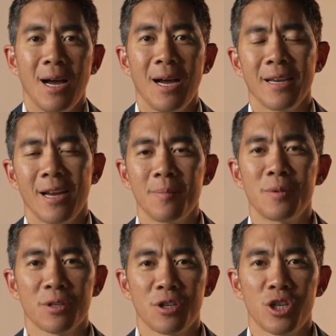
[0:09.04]
Hi, I'm
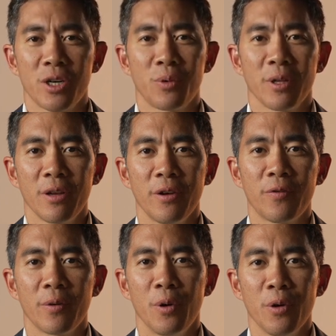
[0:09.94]
Dr. Chien-Wen Liew
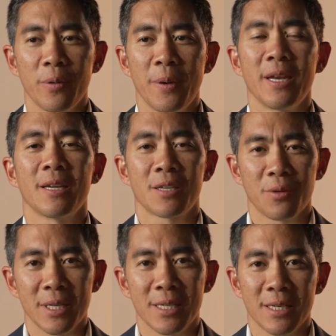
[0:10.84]
from Orthopaedics
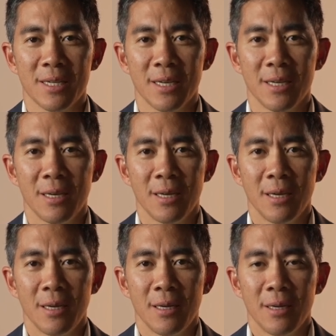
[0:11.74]
360.
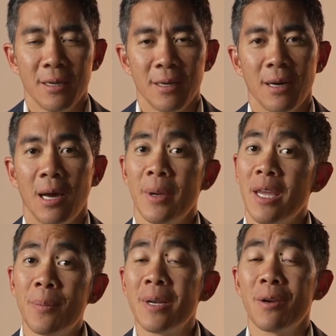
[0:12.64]
I'm a
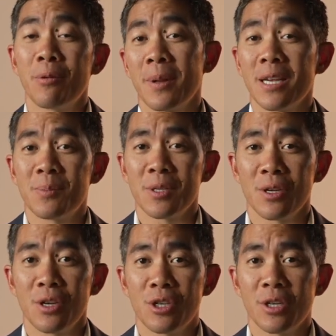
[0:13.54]
hip and knee replacement
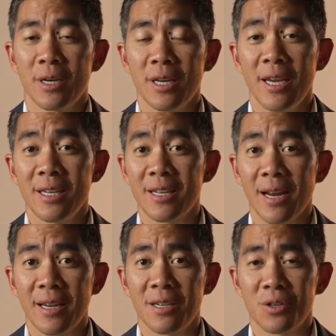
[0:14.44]
surgeon and here
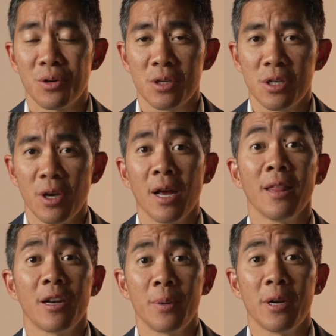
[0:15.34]
today to talk to you a
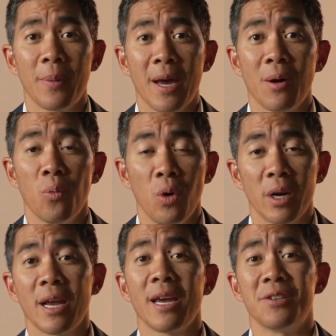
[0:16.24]
little bit about
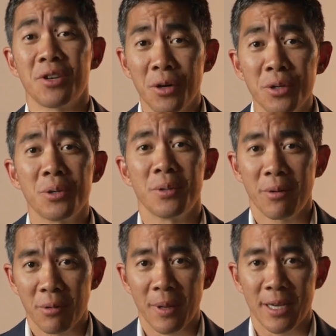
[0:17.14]
what a total knee
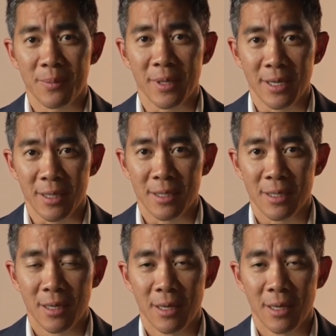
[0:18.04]
replacement is.